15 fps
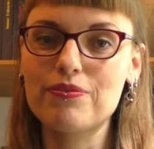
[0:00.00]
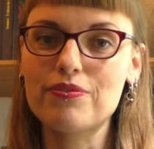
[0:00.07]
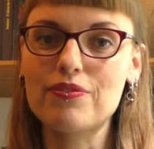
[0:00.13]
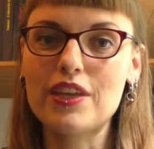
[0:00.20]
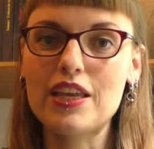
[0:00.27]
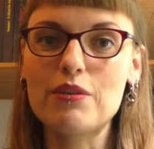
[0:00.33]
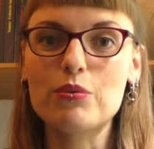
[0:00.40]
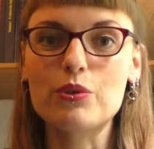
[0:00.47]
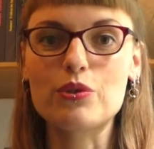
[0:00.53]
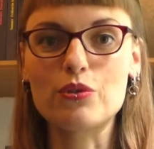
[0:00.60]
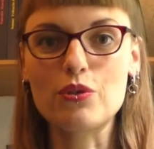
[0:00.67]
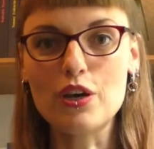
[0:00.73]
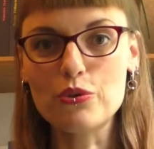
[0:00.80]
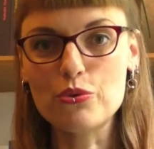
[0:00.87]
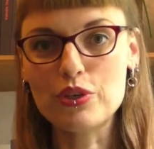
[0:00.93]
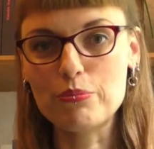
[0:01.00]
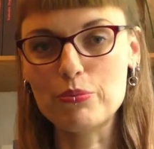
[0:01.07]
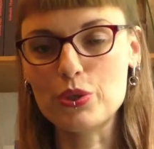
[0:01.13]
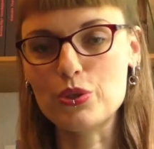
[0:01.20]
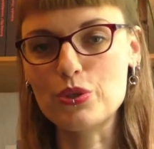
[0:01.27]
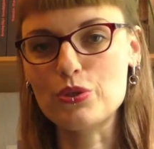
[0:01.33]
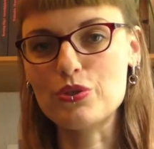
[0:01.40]
they would not
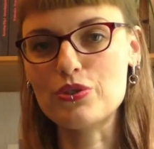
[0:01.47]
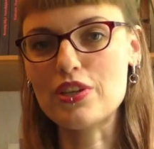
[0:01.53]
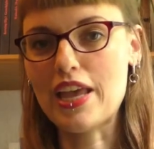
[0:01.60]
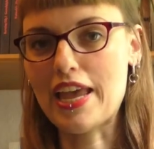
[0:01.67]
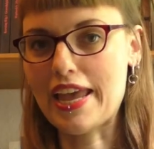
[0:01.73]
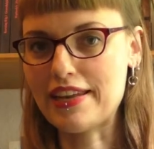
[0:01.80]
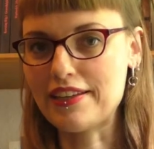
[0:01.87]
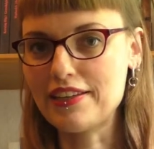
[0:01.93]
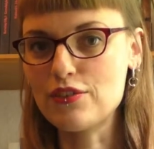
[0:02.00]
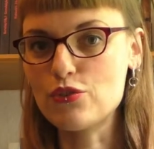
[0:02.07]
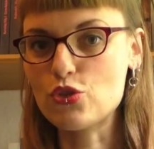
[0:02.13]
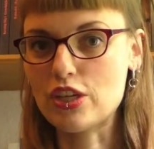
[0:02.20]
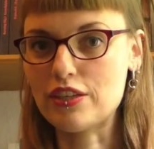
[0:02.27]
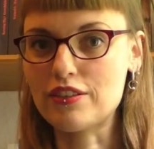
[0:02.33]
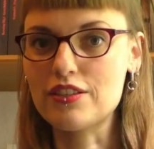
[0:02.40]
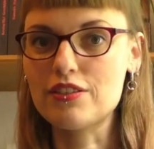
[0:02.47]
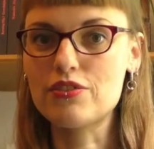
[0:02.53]
reproduce any gender